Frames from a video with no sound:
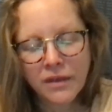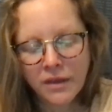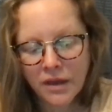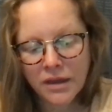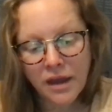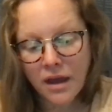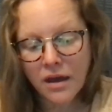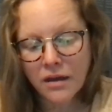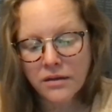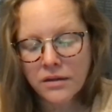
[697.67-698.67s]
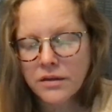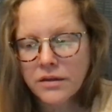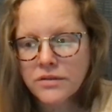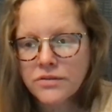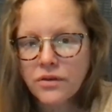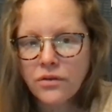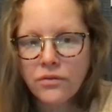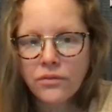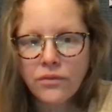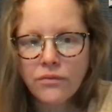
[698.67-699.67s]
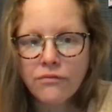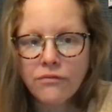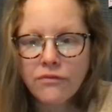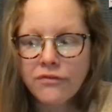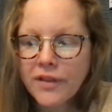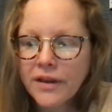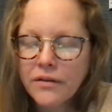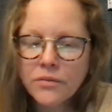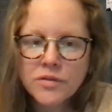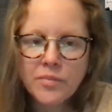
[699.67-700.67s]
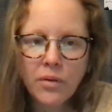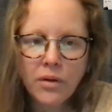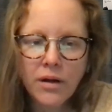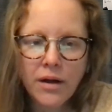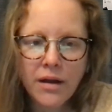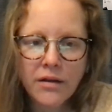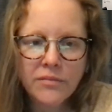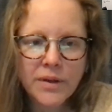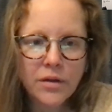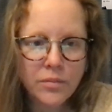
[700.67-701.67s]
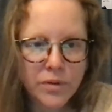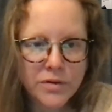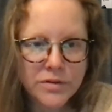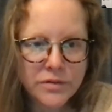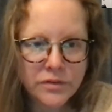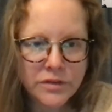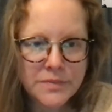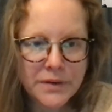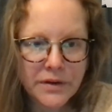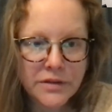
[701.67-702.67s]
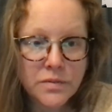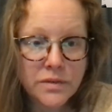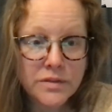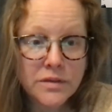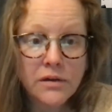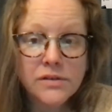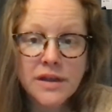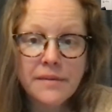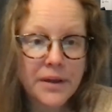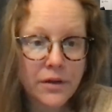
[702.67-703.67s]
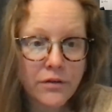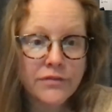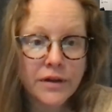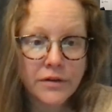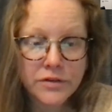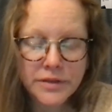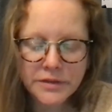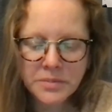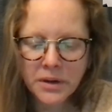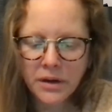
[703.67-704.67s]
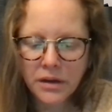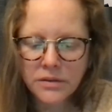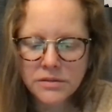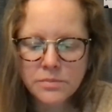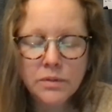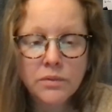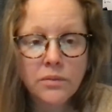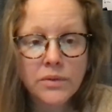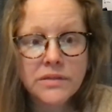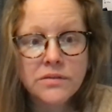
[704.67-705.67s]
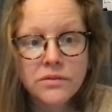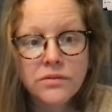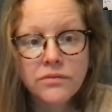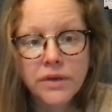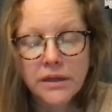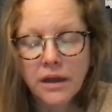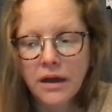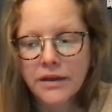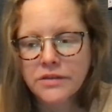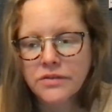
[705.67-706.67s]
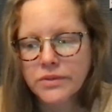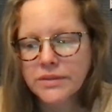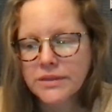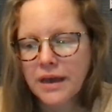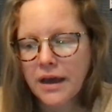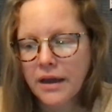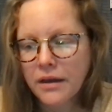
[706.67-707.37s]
Yeah. So Flair was born out of my own personal experience with assault and my co founder's experience. But what we soon realized was that